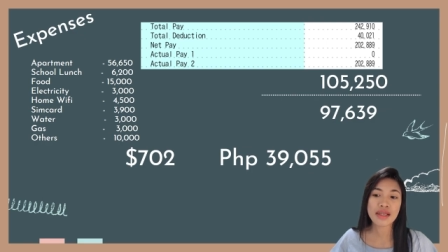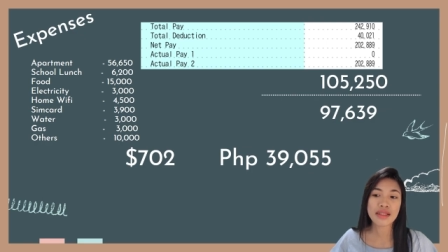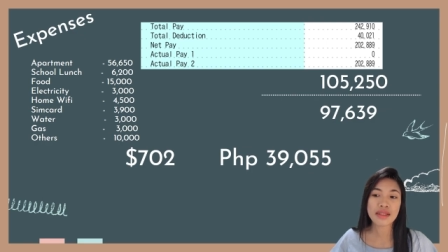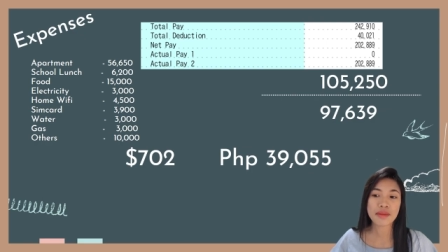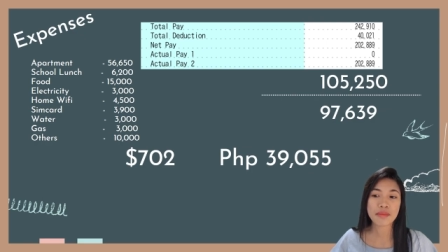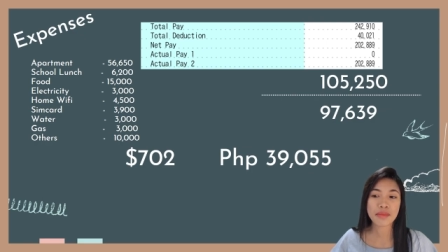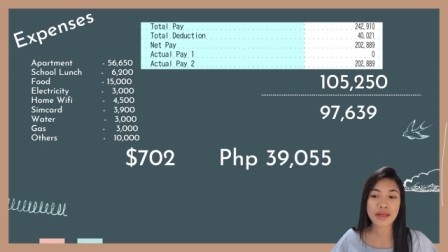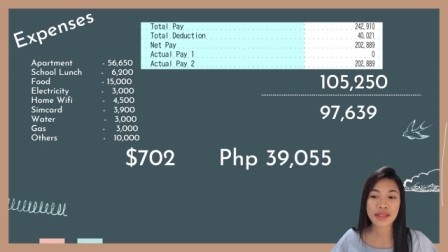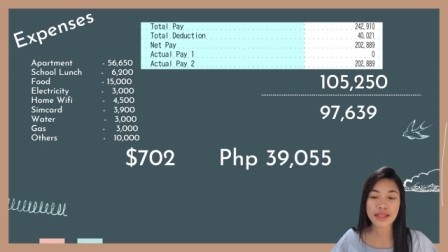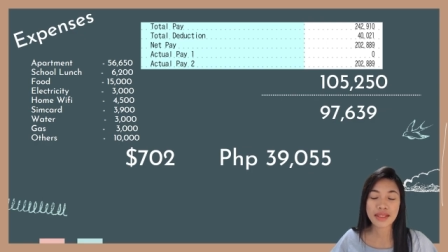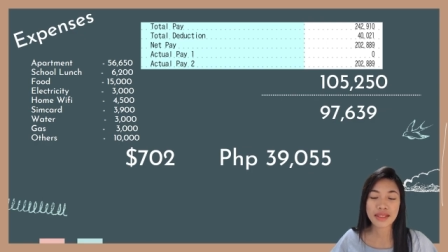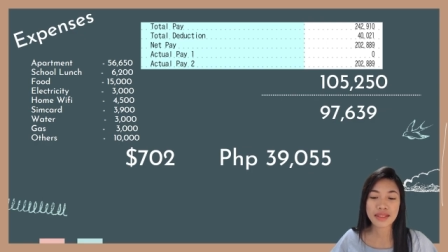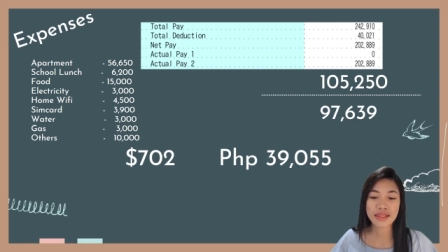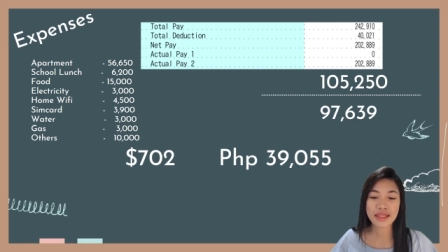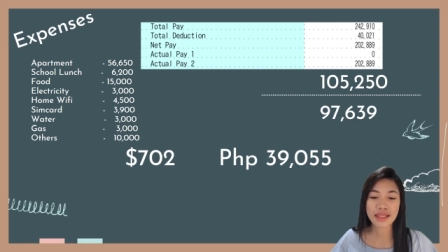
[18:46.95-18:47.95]
the
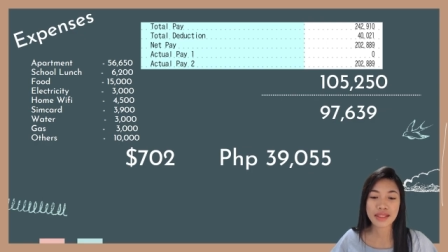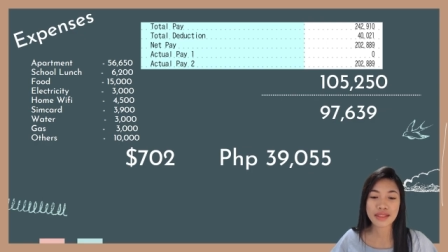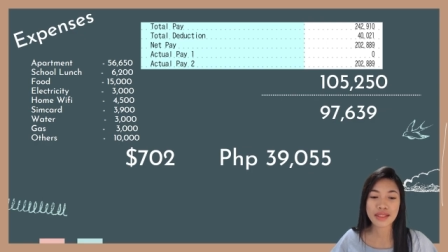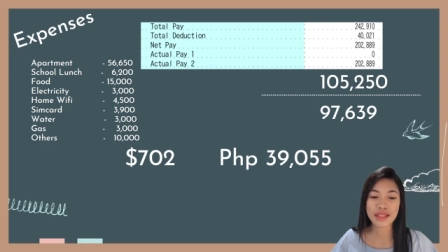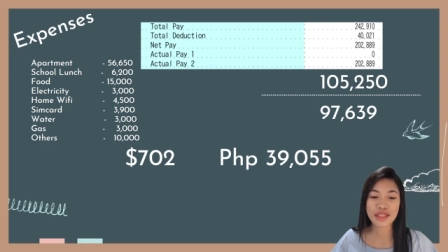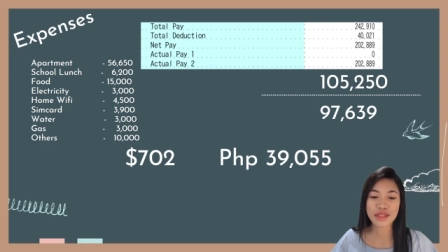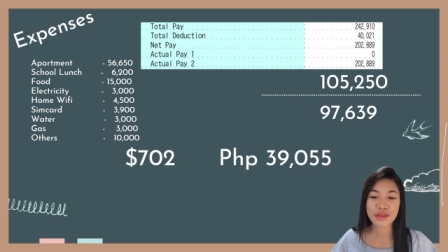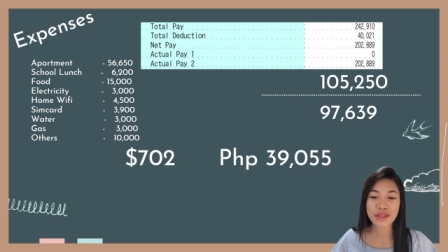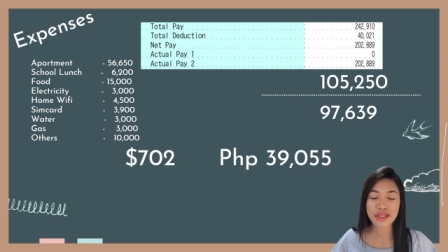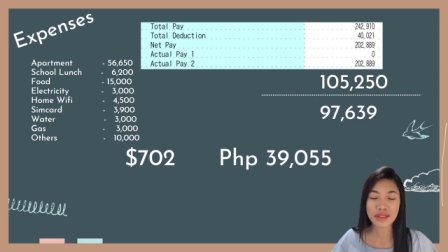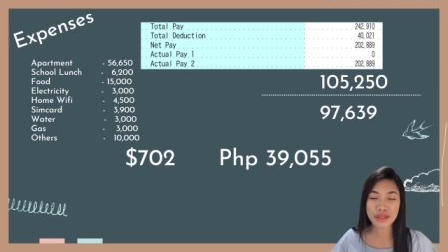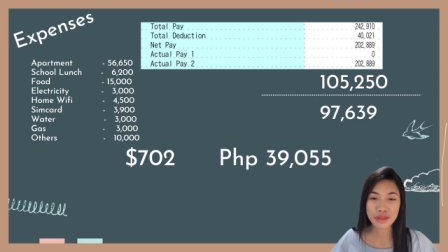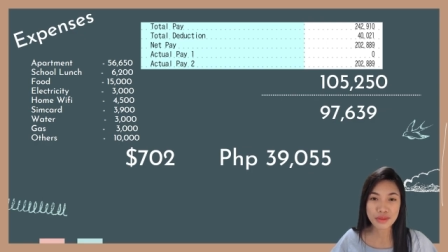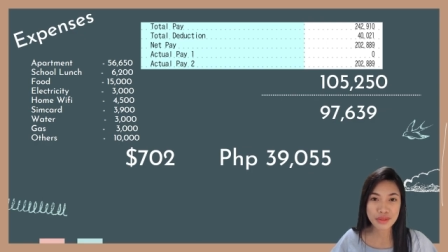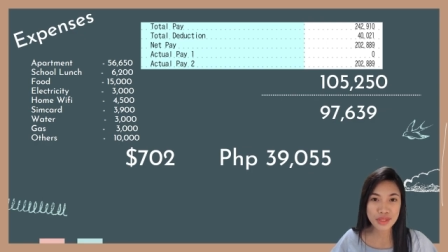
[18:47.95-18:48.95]
money that you can
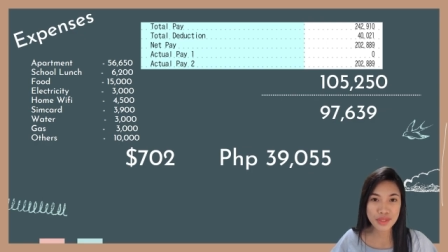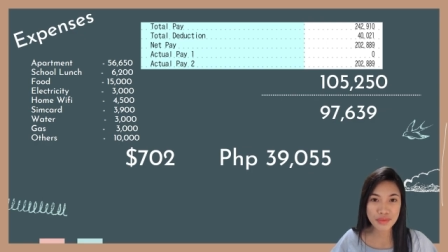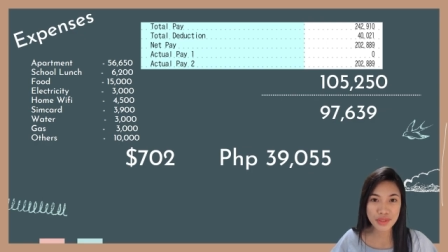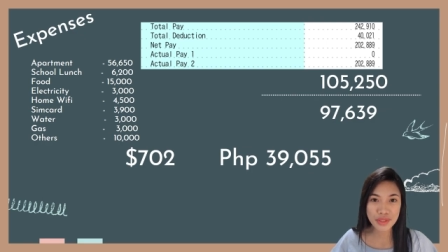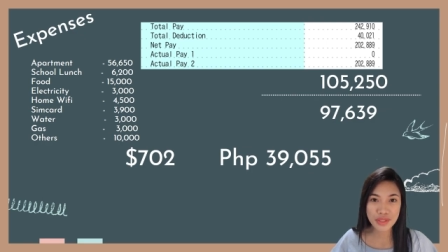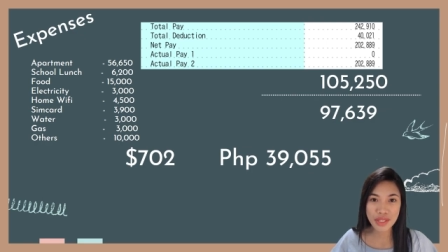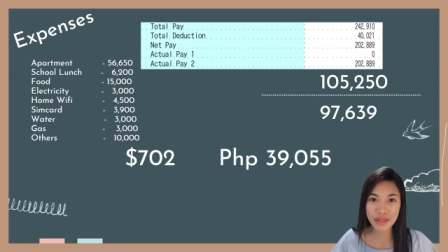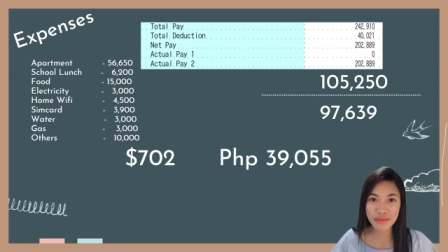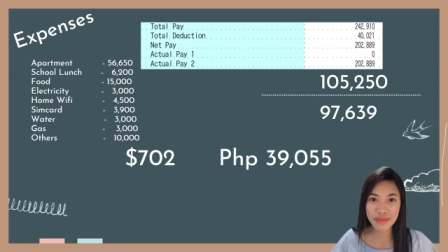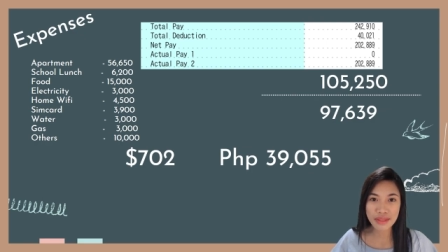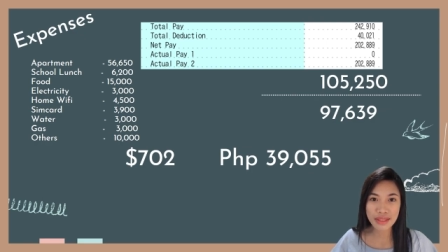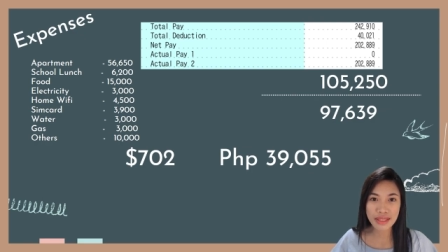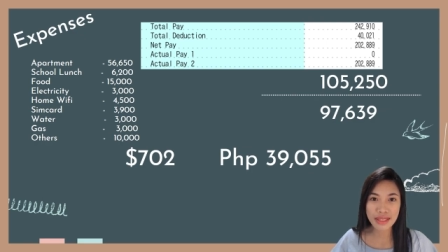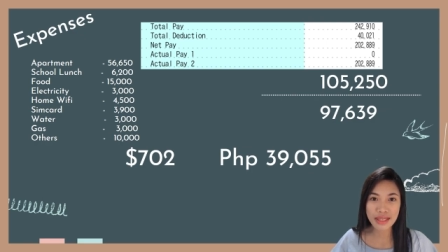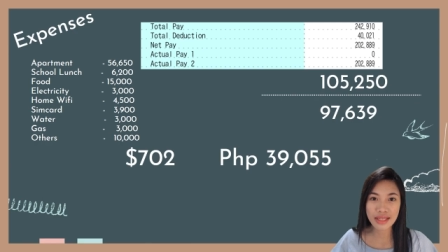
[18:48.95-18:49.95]
use for
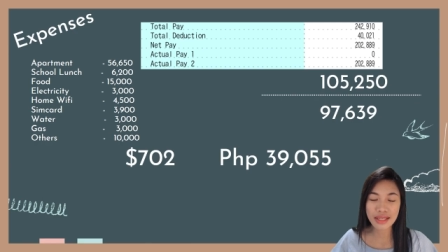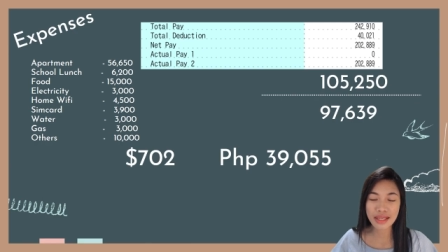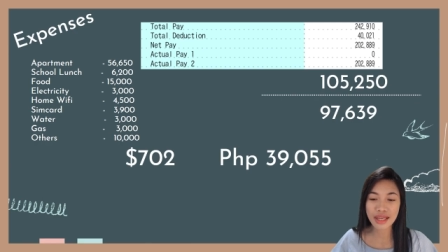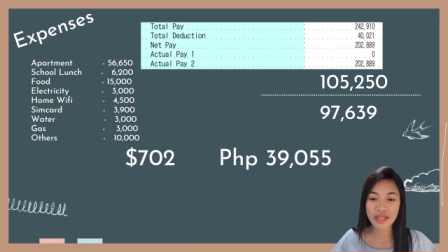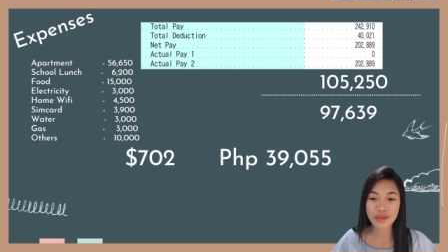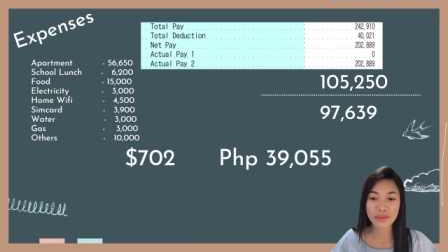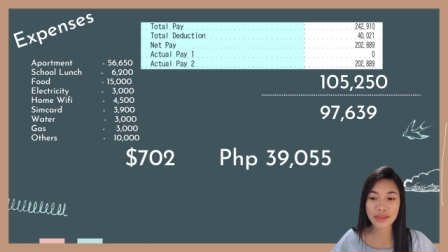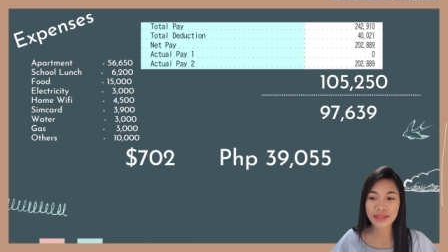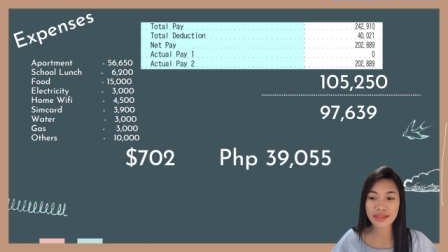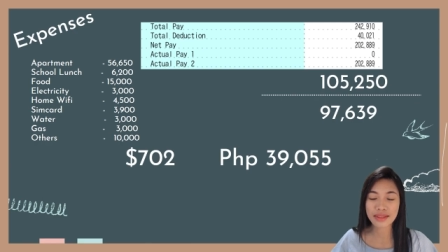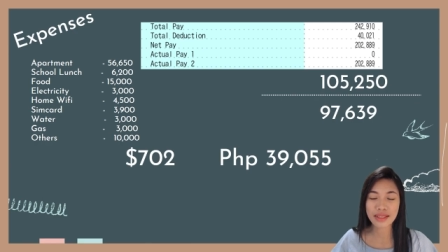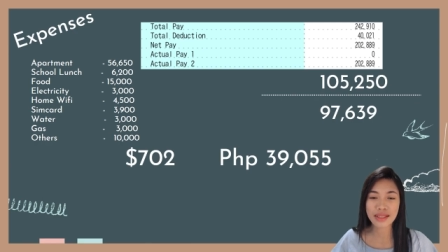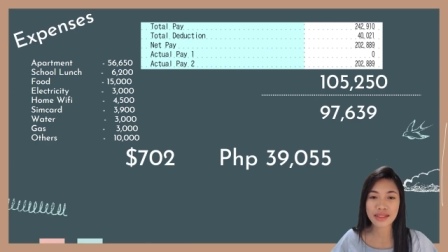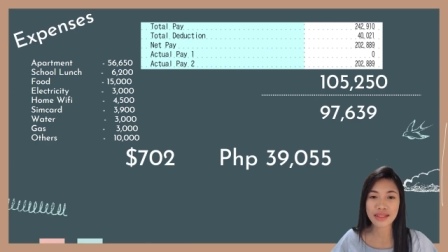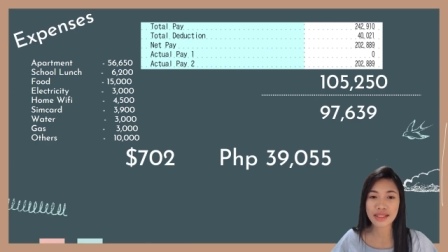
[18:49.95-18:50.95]
traveling and
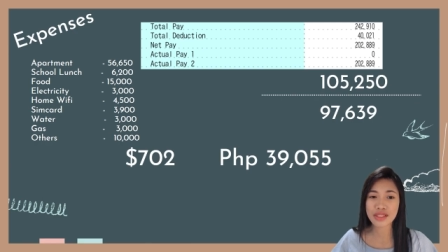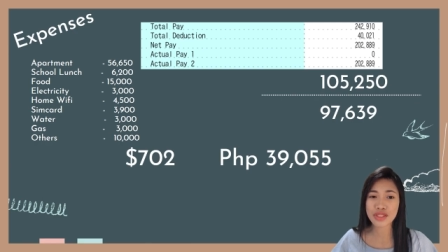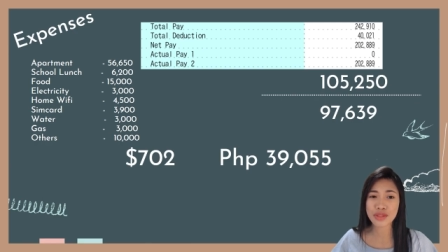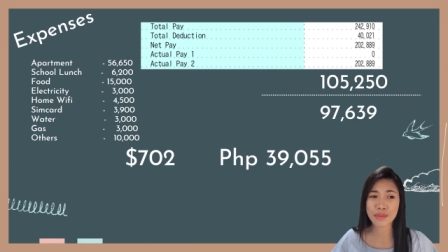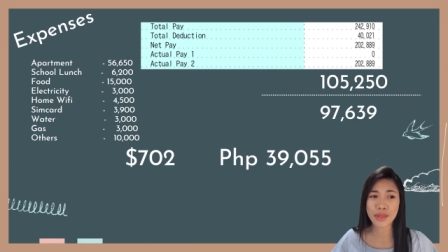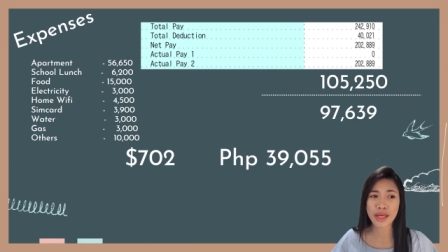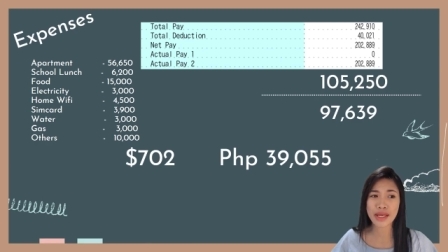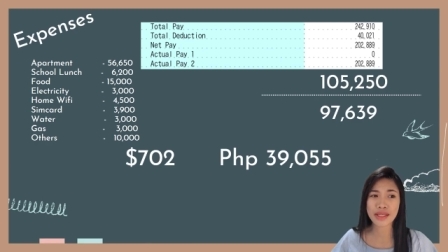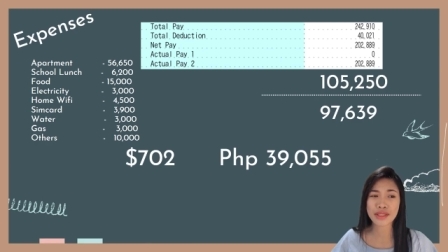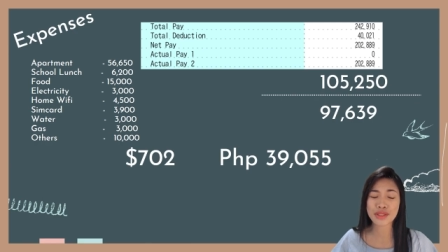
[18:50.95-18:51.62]
whatnot in Japan.